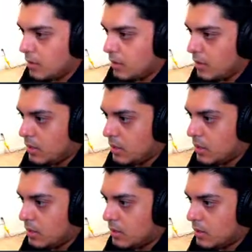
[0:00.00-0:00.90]
And
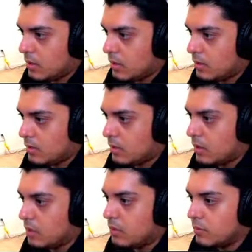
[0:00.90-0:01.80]
then,
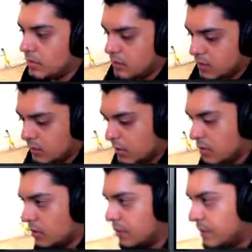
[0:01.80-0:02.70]
that's how we're going to
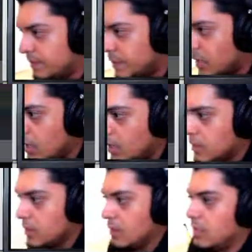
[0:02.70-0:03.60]
do it. So
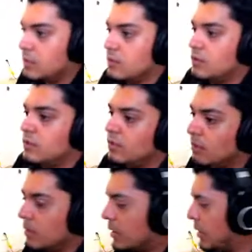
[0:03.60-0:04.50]
that is our shooting
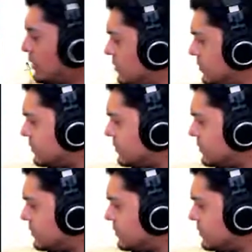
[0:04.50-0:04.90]
mechanism.